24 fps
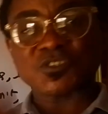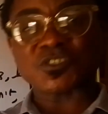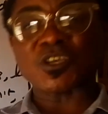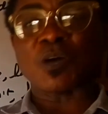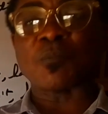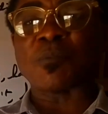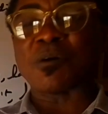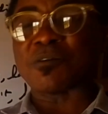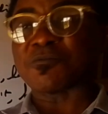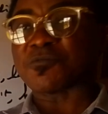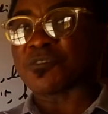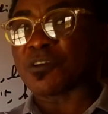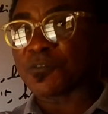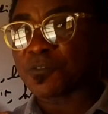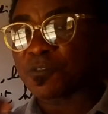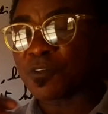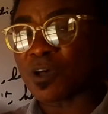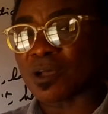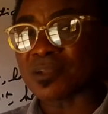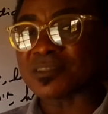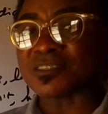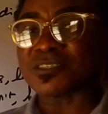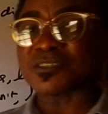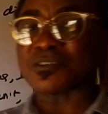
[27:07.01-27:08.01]
Some of your
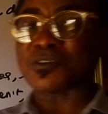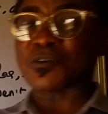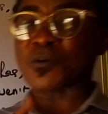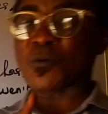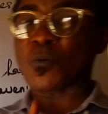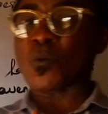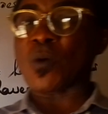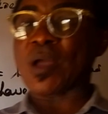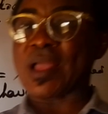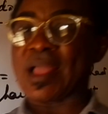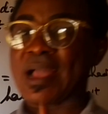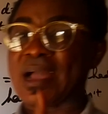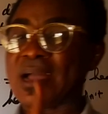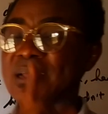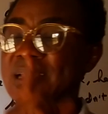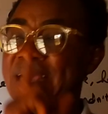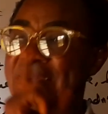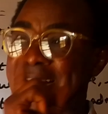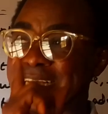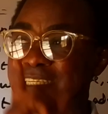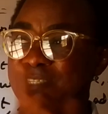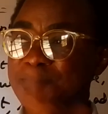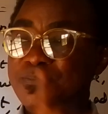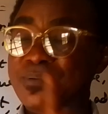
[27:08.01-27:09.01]
thoughts require
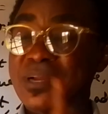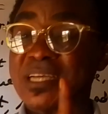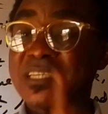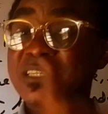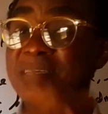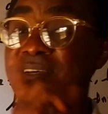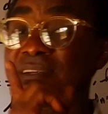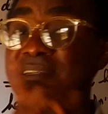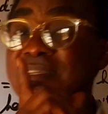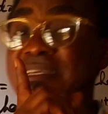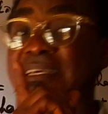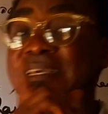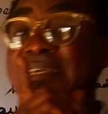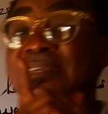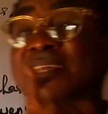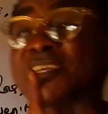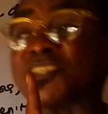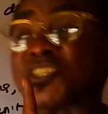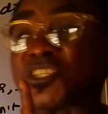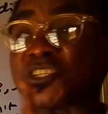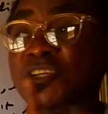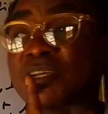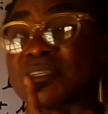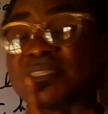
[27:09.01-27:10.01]
expression in
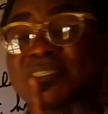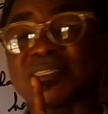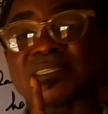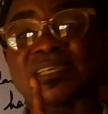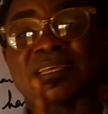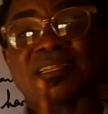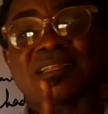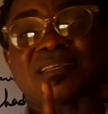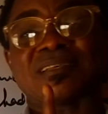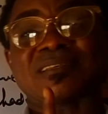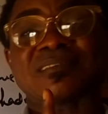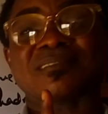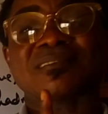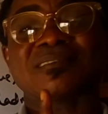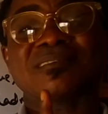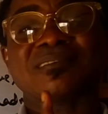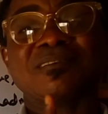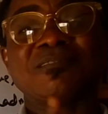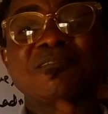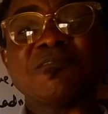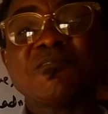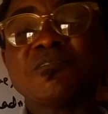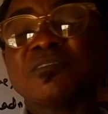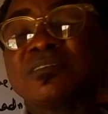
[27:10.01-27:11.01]
a short sentence,
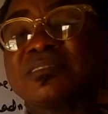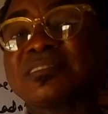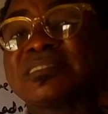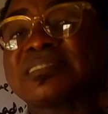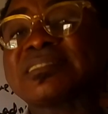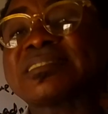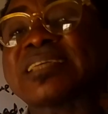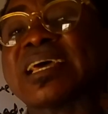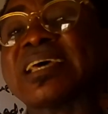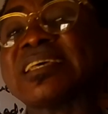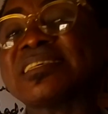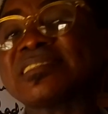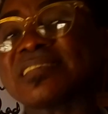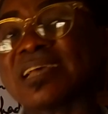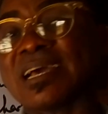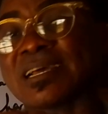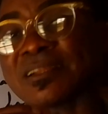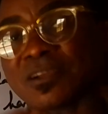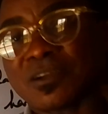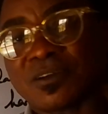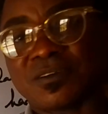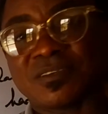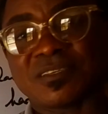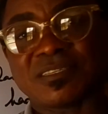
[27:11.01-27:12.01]
text
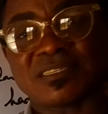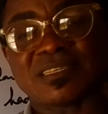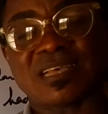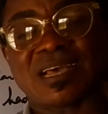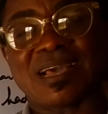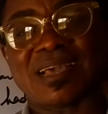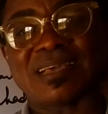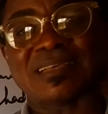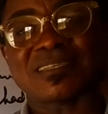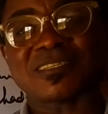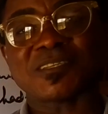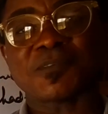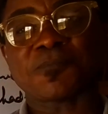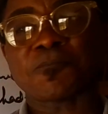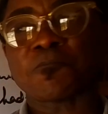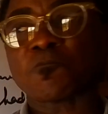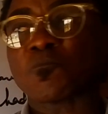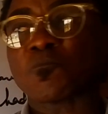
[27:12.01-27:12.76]
and concise.